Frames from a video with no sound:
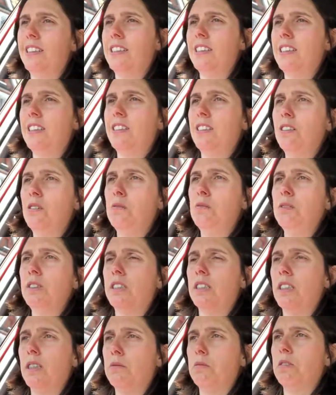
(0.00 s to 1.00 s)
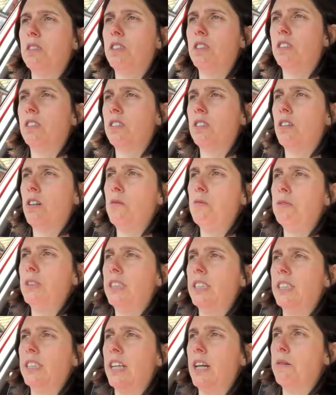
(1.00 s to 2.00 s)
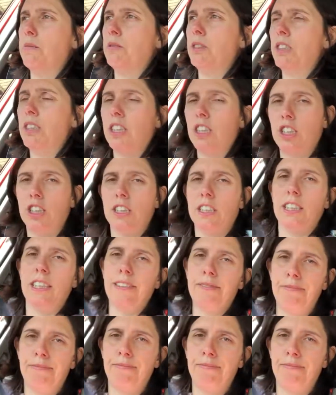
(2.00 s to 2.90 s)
uh, onwards and upwards onwards and downwards I should say